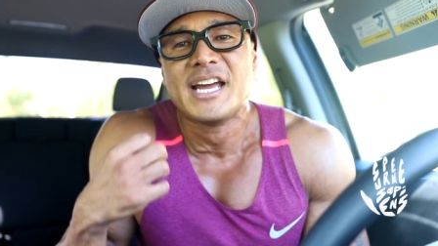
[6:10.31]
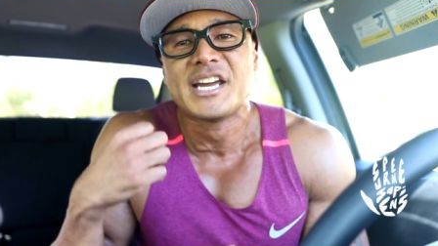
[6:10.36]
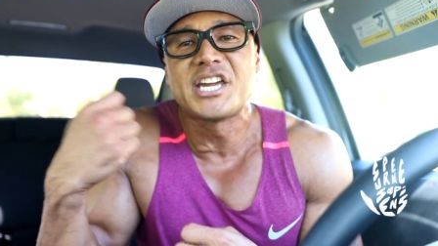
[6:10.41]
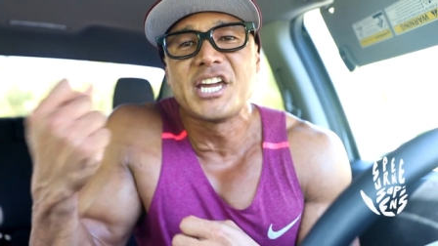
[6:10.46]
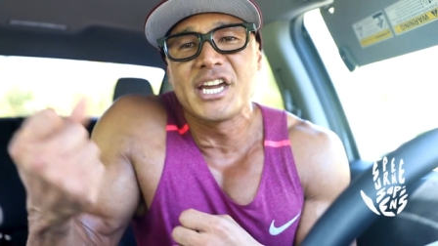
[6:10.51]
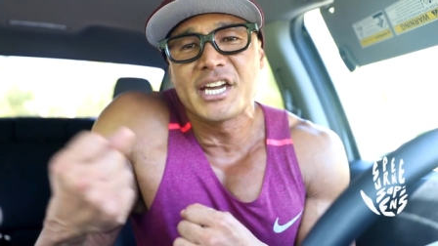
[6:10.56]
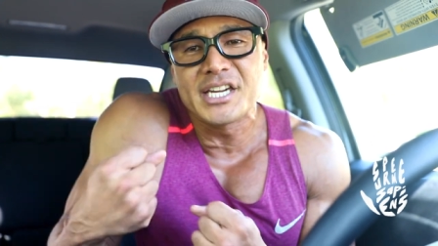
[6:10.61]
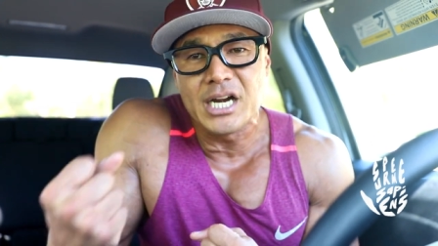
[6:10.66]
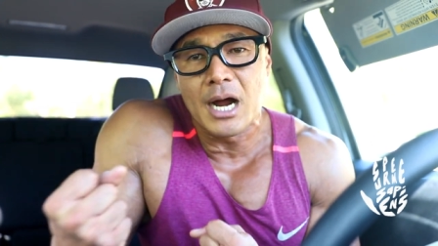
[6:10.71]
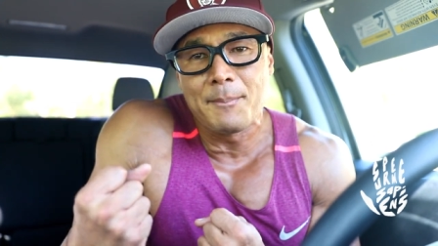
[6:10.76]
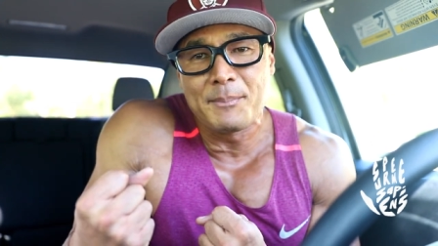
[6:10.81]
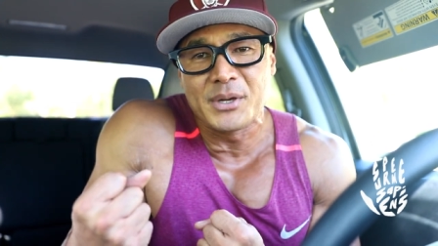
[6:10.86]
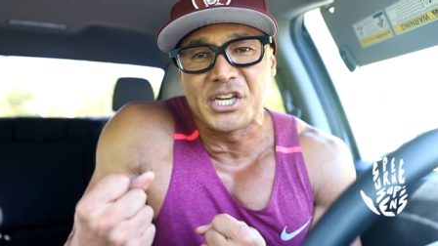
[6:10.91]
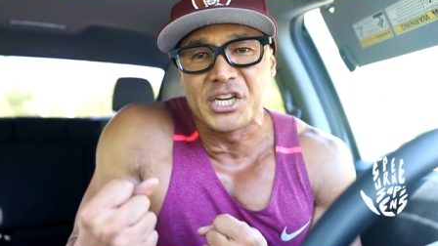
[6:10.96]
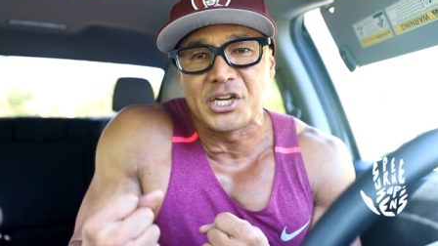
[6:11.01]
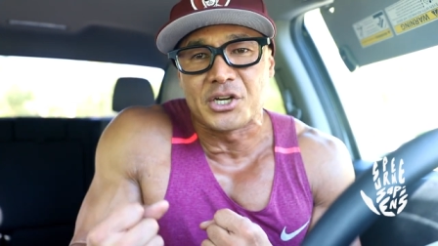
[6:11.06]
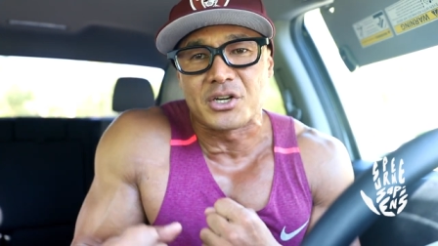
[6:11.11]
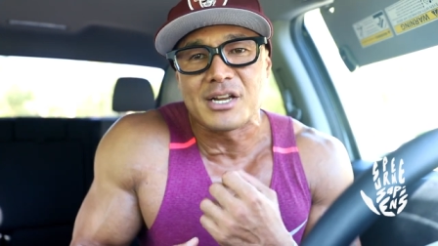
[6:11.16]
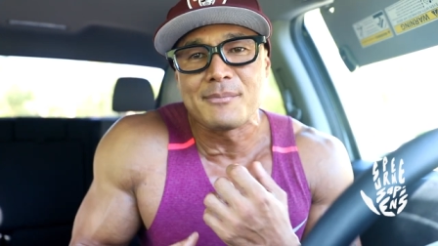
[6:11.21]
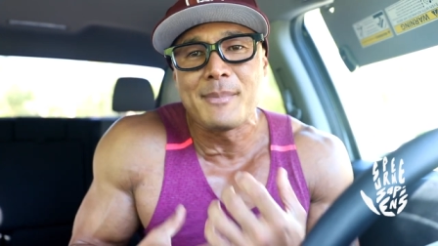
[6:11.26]
kick it up a
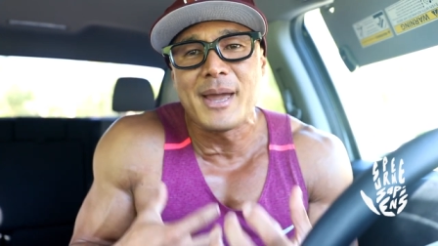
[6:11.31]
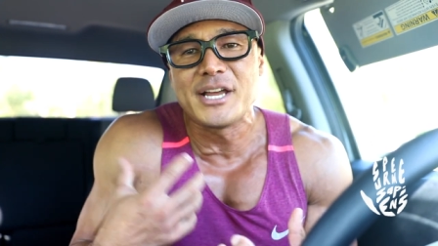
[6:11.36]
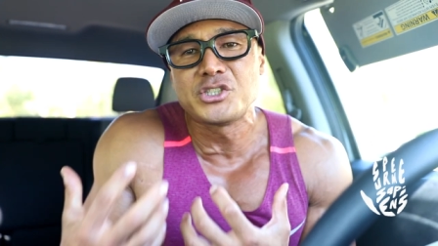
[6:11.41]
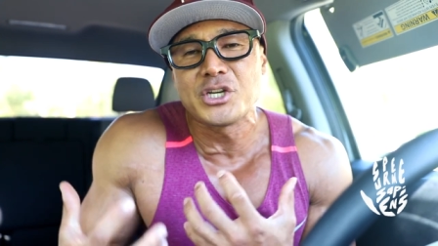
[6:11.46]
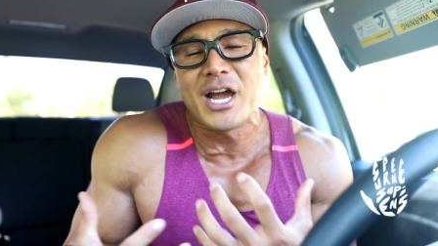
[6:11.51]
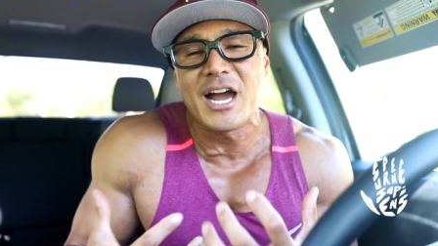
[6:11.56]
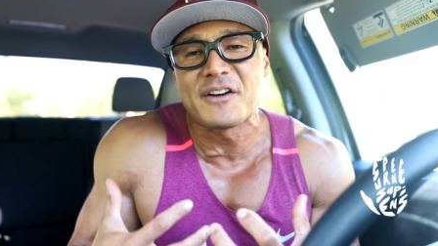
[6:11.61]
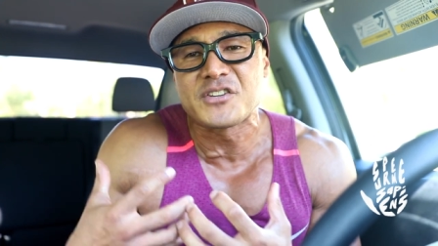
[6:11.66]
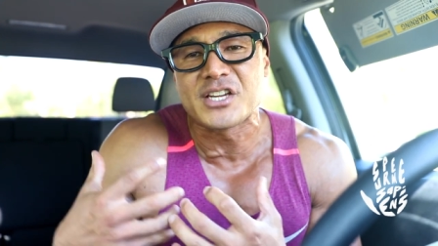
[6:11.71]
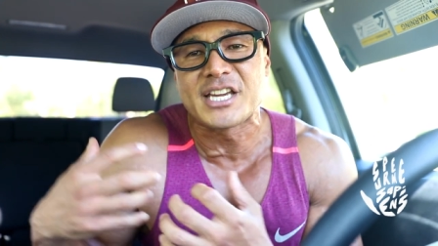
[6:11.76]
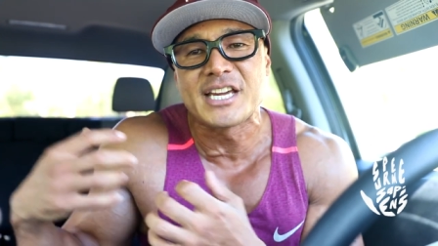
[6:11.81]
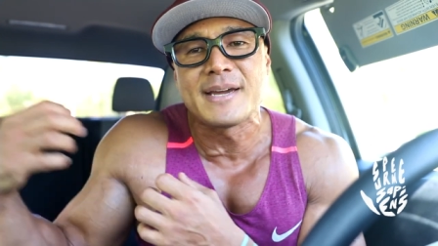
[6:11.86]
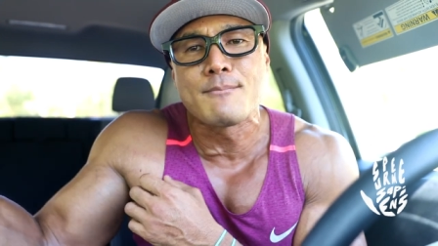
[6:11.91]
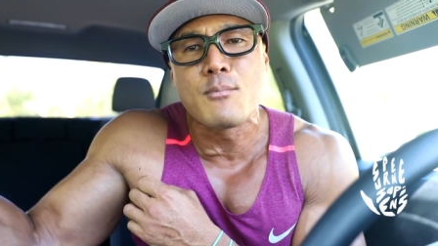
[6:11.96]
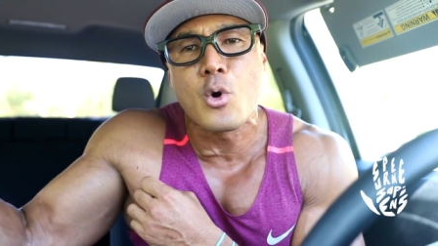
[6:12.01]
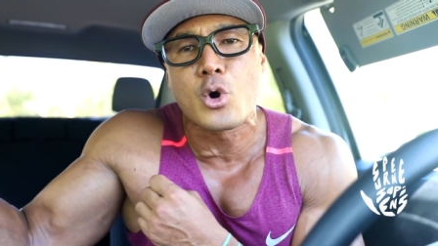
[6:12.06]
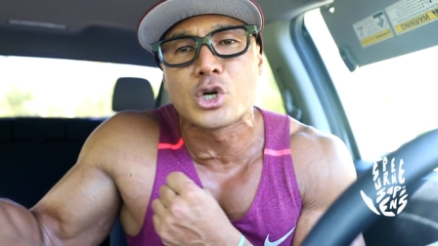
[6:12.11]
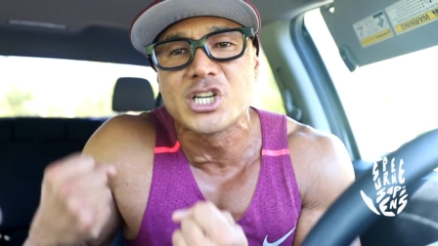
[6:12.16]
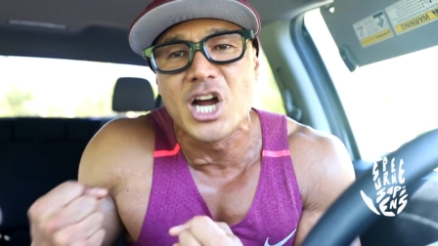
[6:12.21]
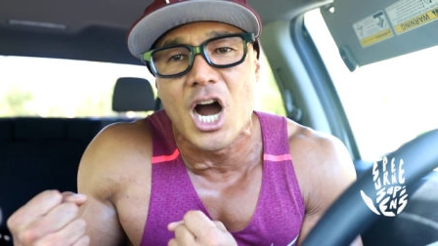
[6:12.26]
gear. It made you have to get
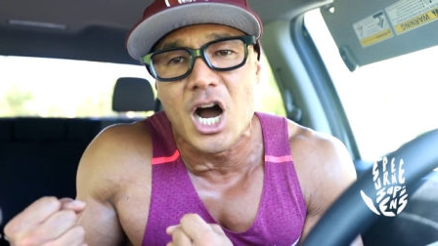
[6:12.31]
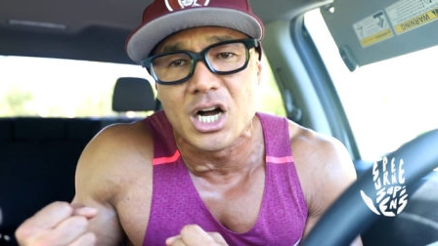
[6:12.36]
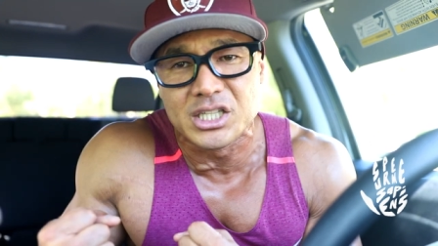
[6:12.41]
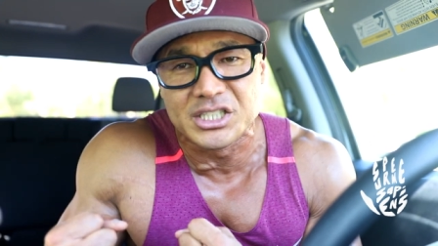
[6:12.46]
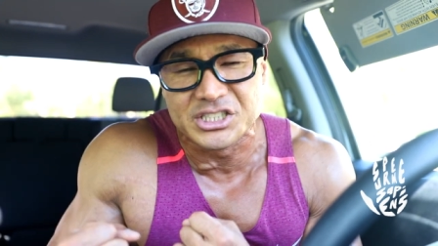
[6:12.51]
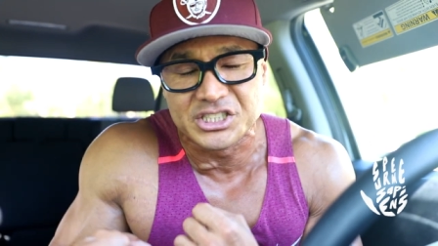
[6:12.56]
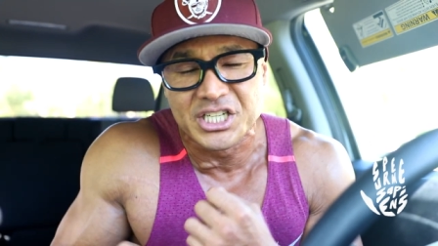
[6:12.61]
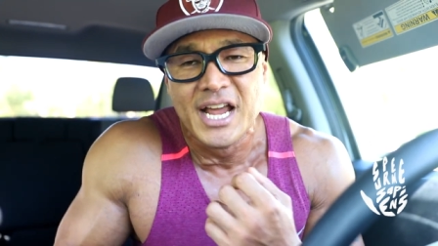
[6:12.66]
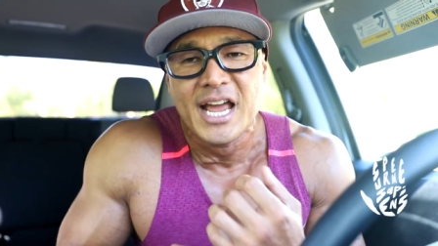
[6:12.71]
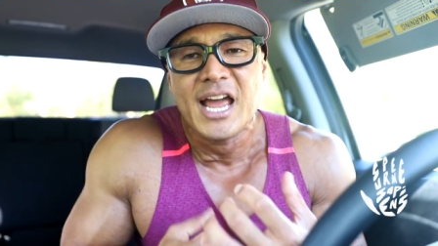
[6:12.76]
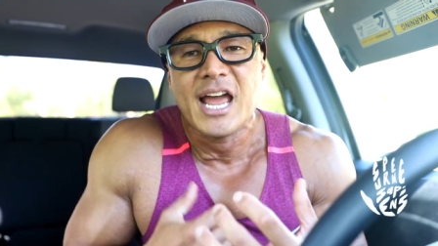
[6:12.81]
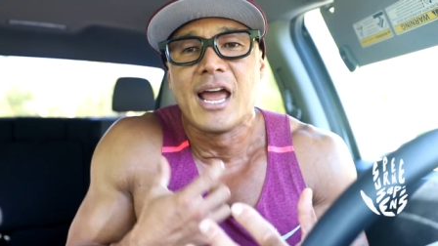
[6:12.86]
more knowledge.